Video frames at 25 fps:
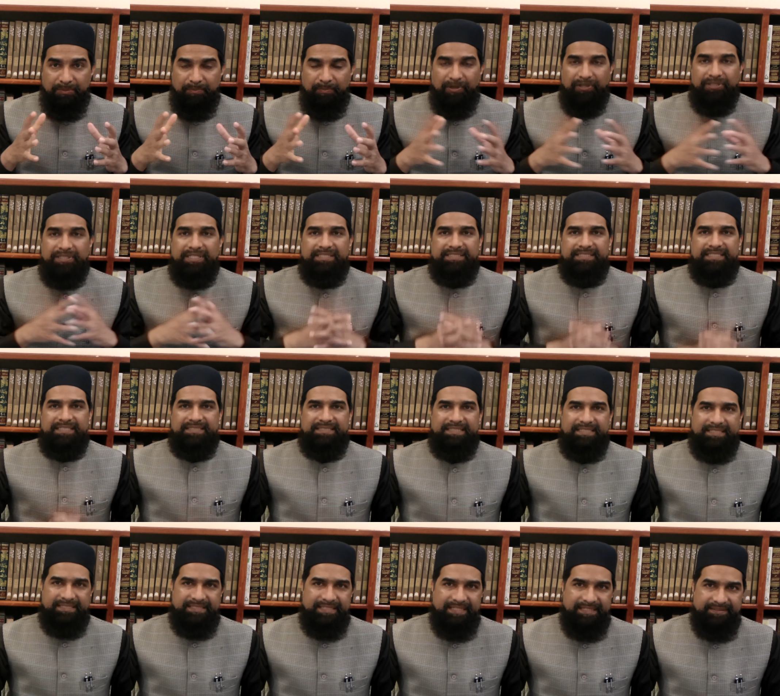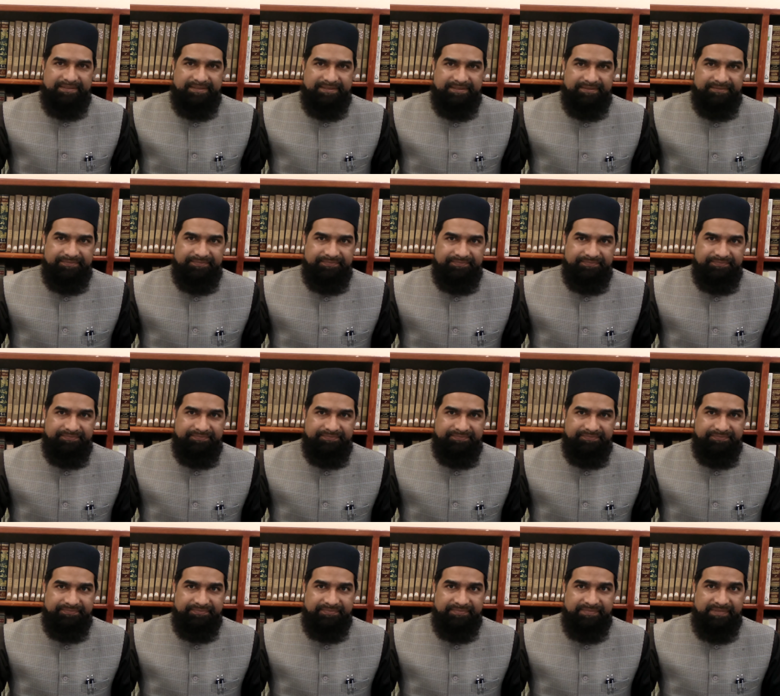Brothers and sisters,
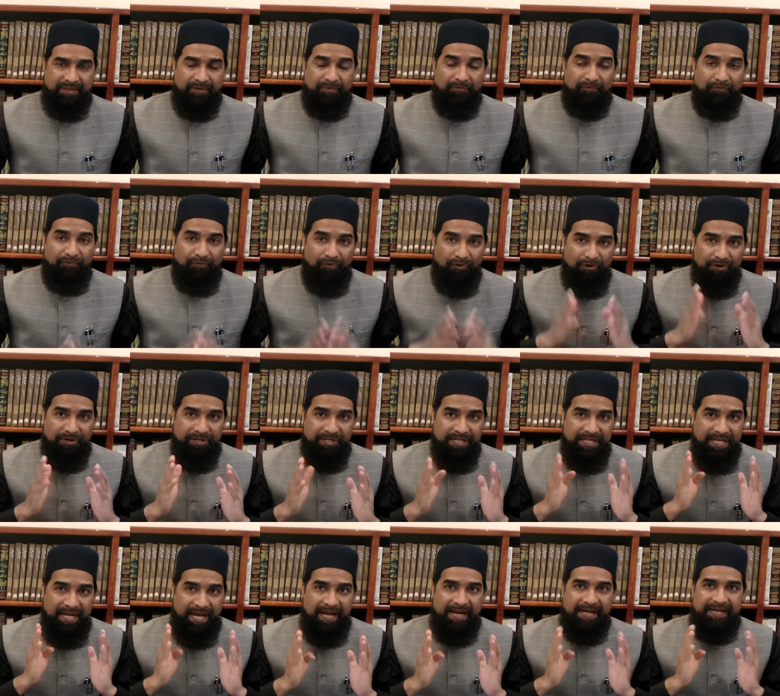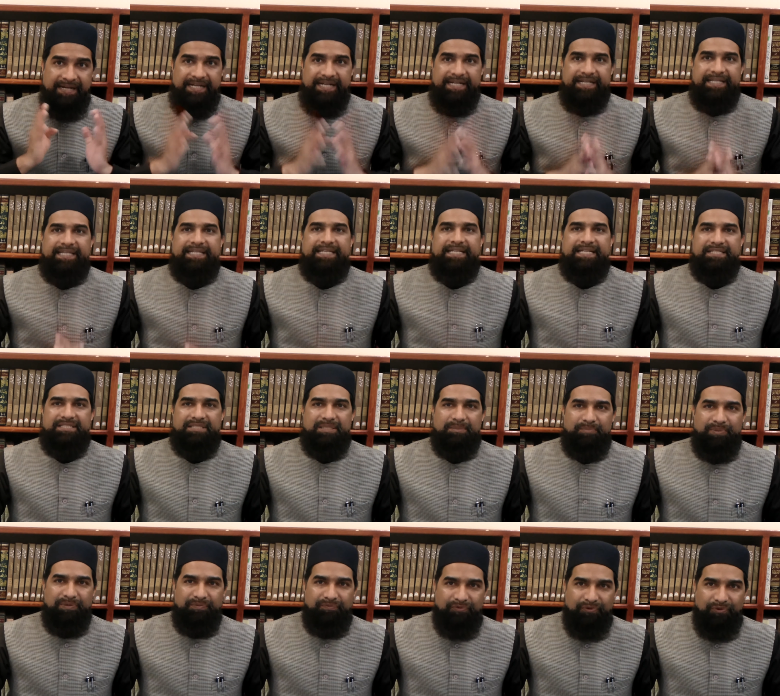1400 years
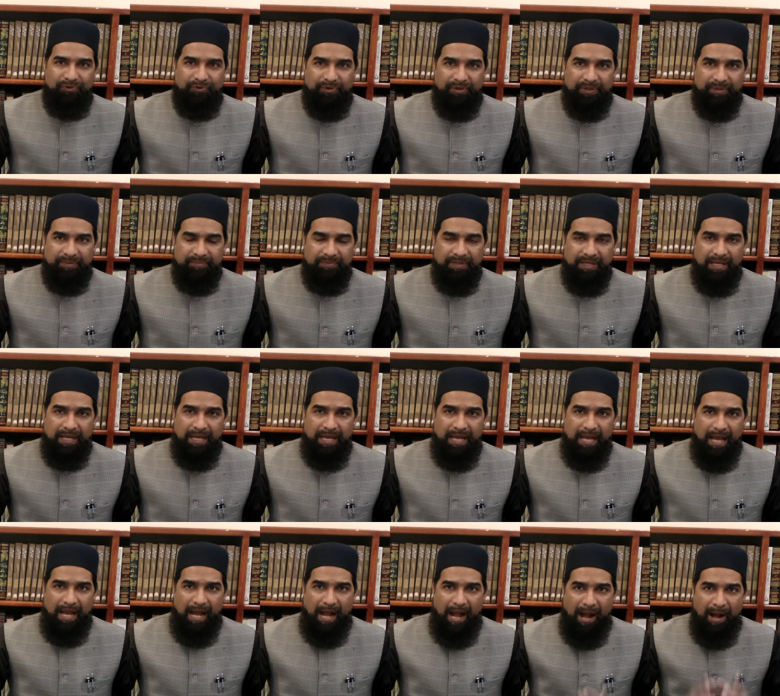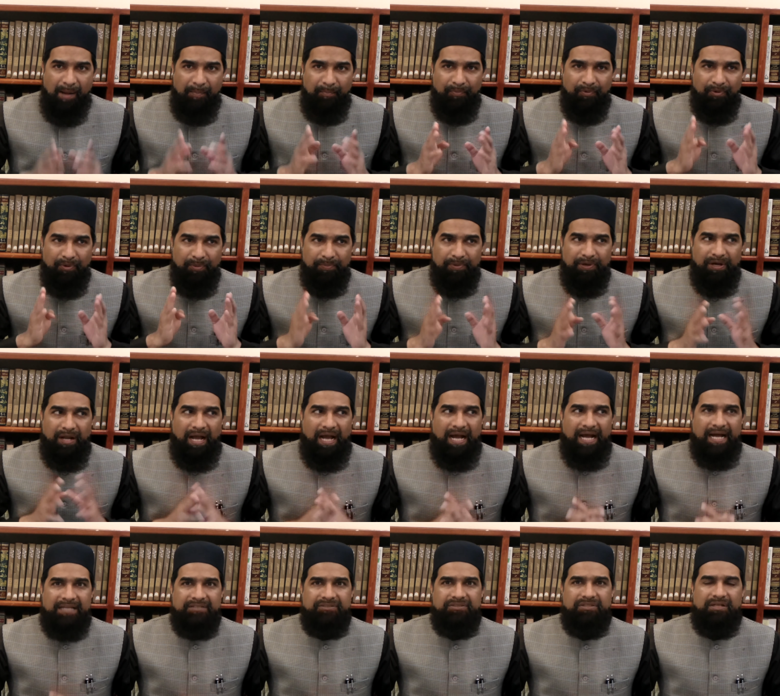before, Amr ibn
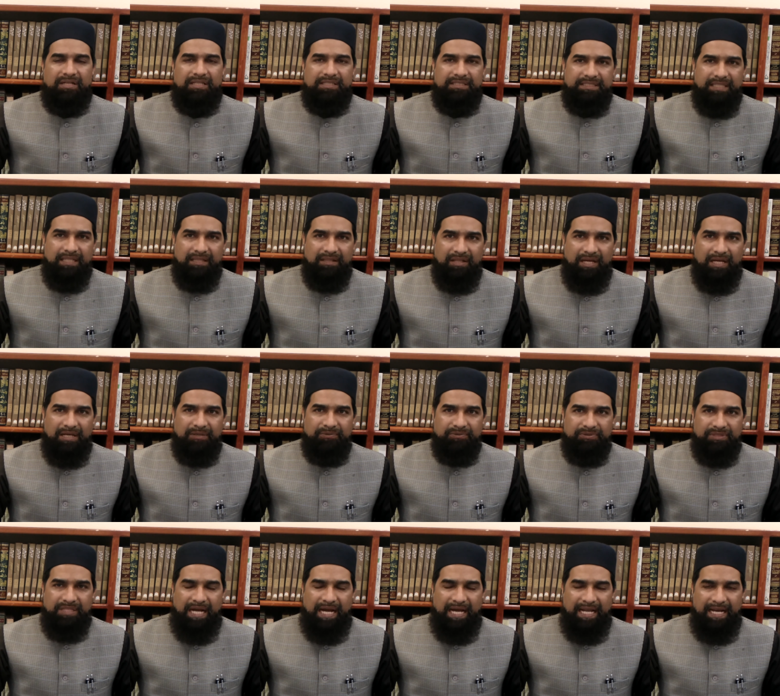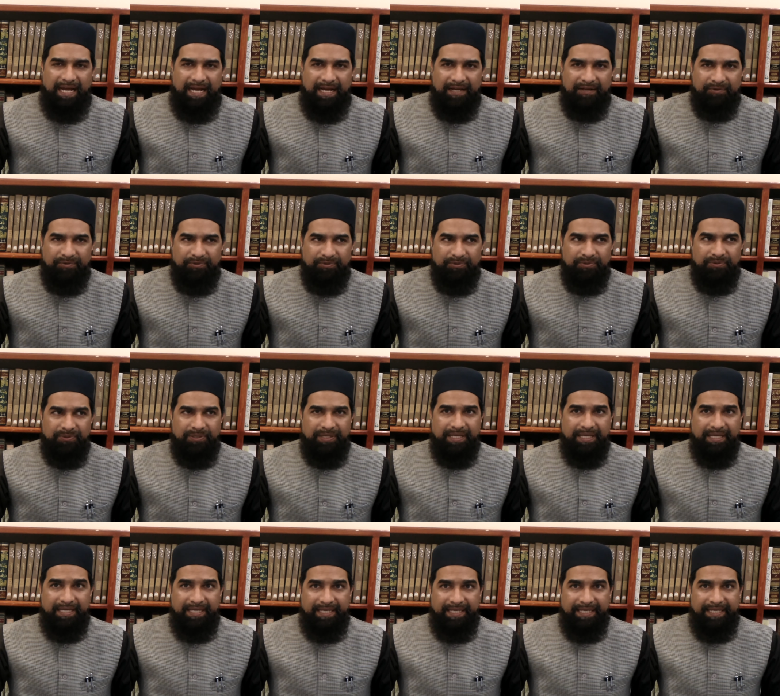As ta'ala anhu
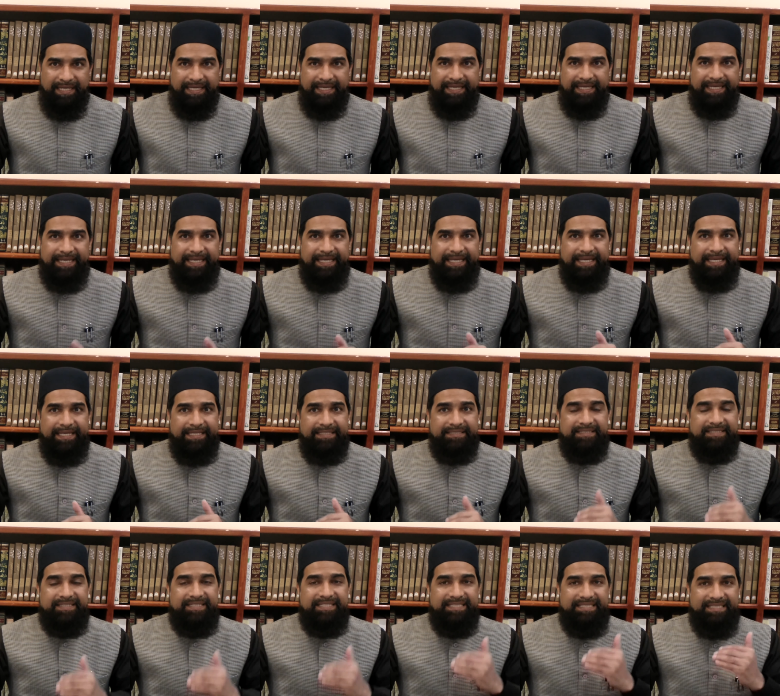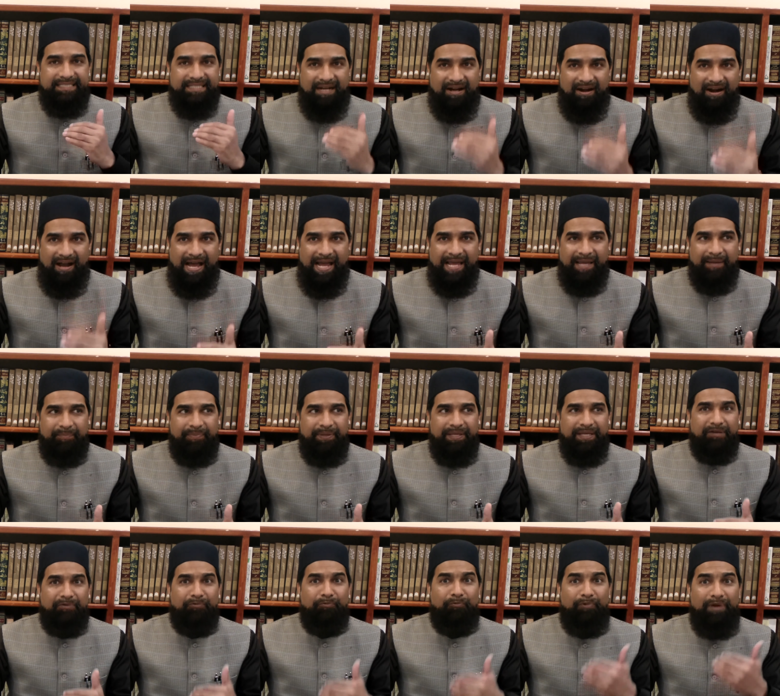is
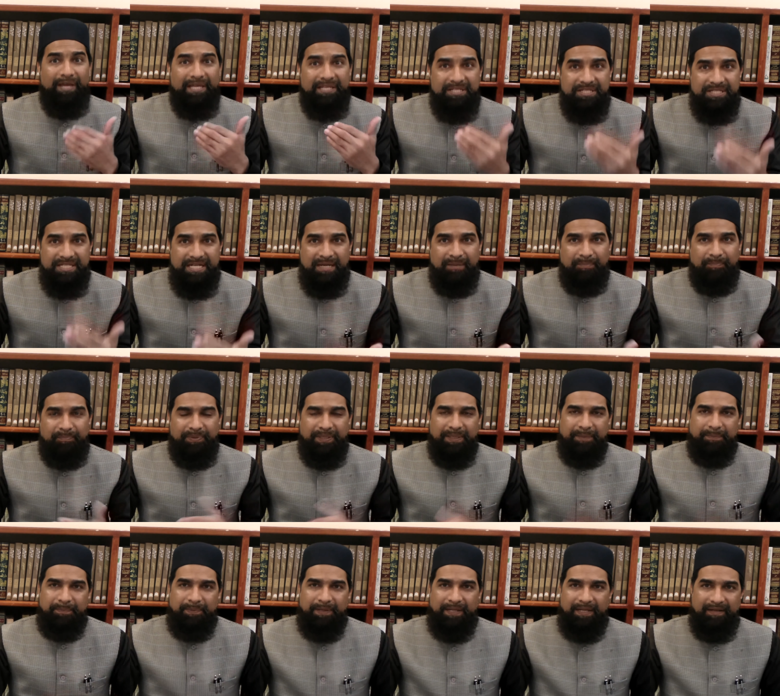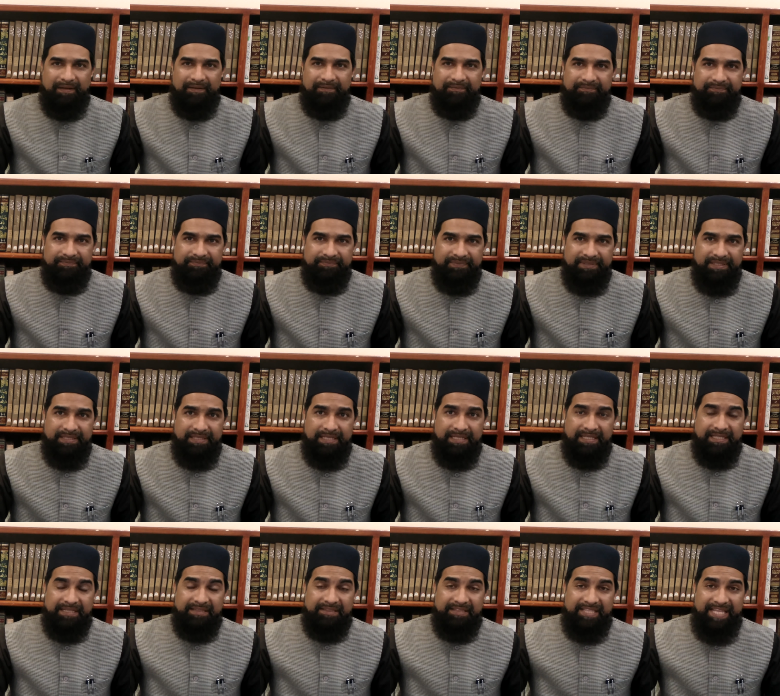describing Western people,
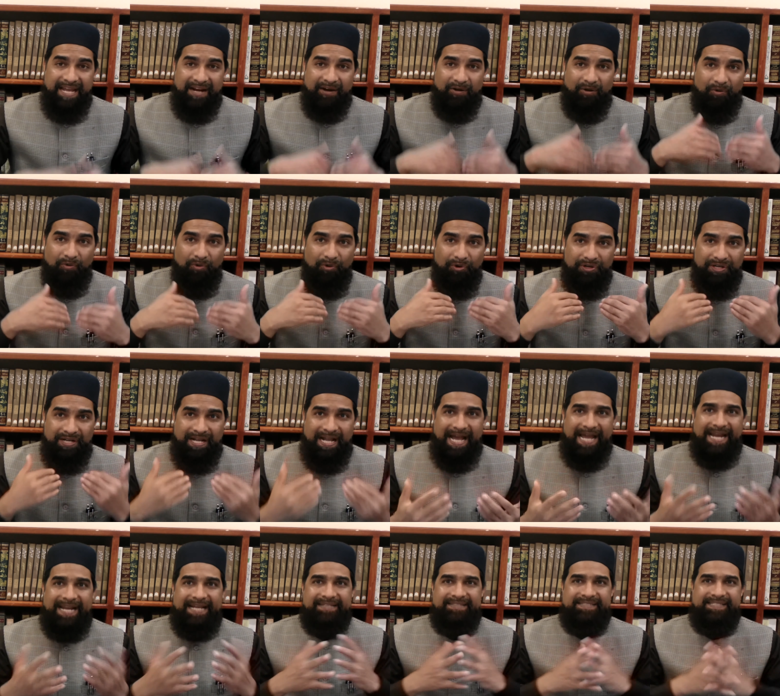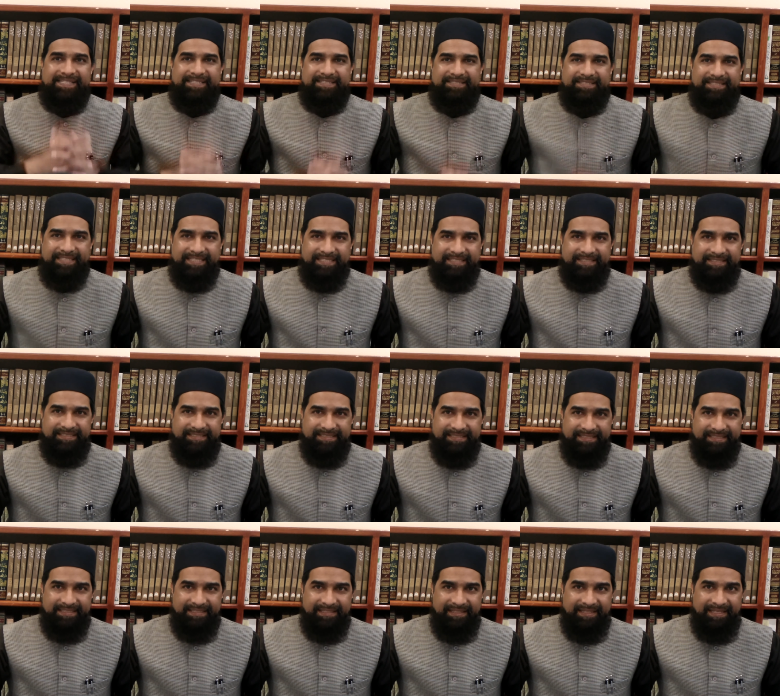their good characteristics.
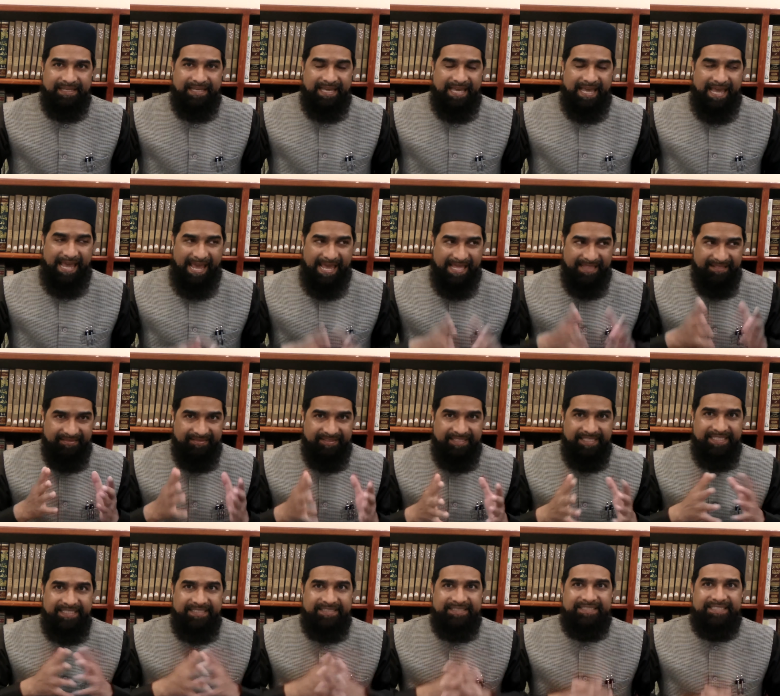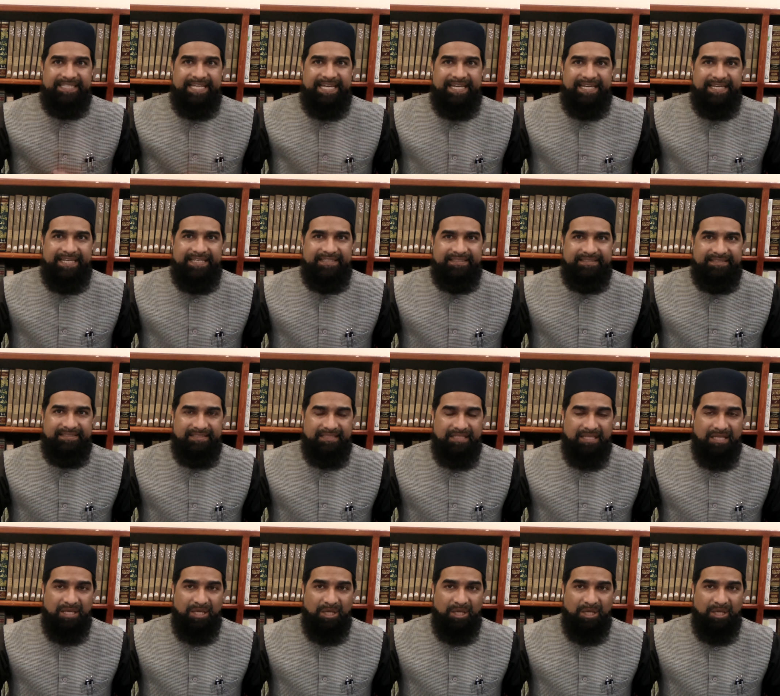And these days,